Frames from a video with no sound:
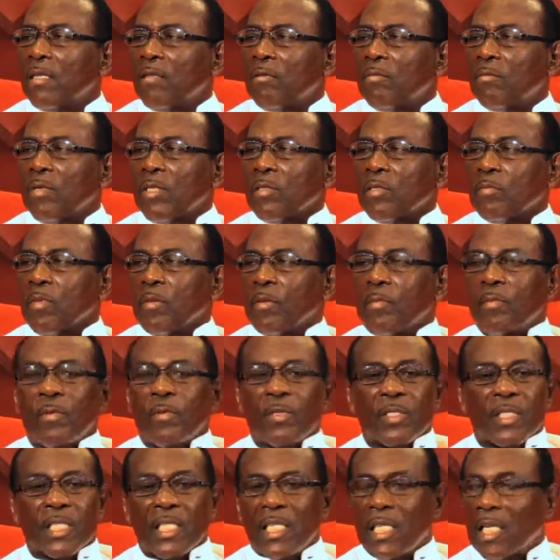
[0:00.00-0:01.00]
But people
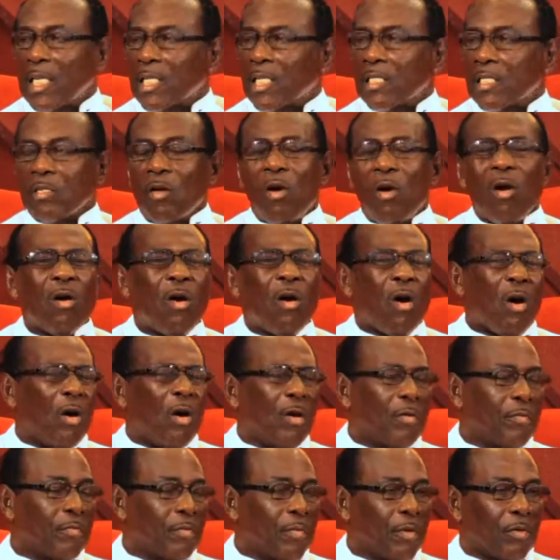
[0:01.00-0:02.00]
will see that and say, oh
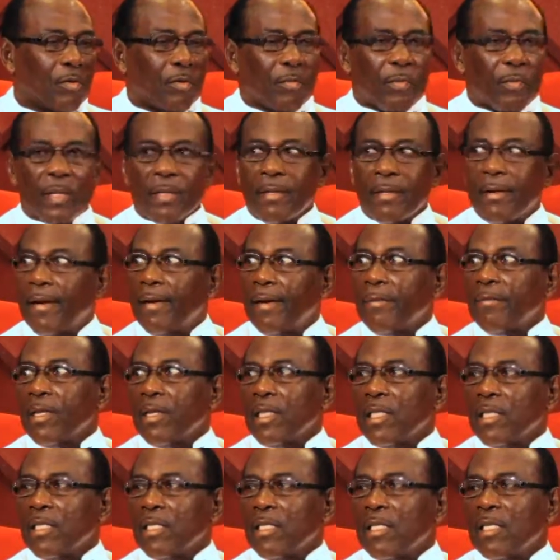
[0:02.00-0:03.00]
good, Mono make real
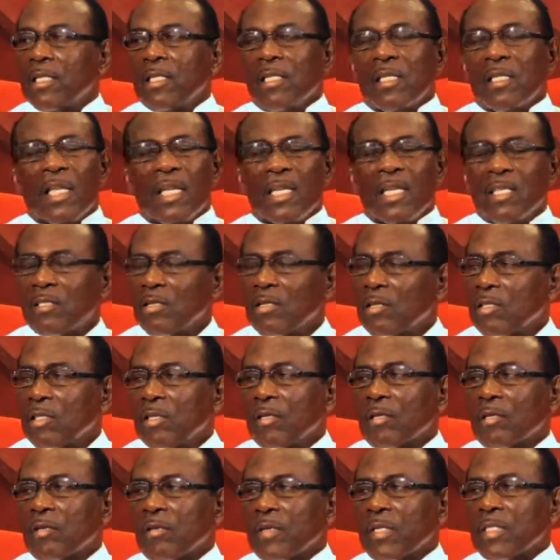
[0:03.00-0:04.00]
money. That is out of
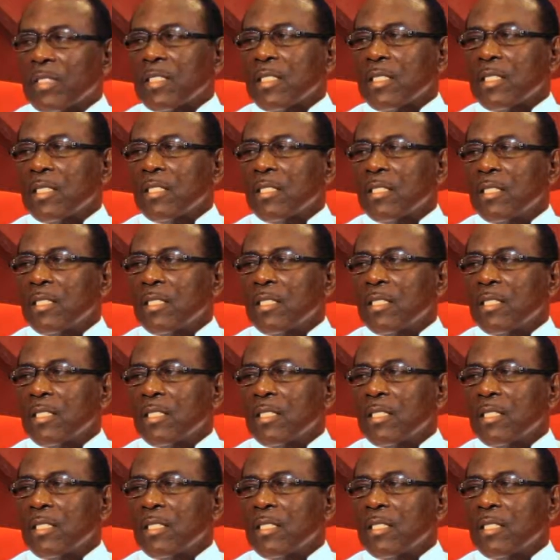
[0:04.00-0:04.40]
the question.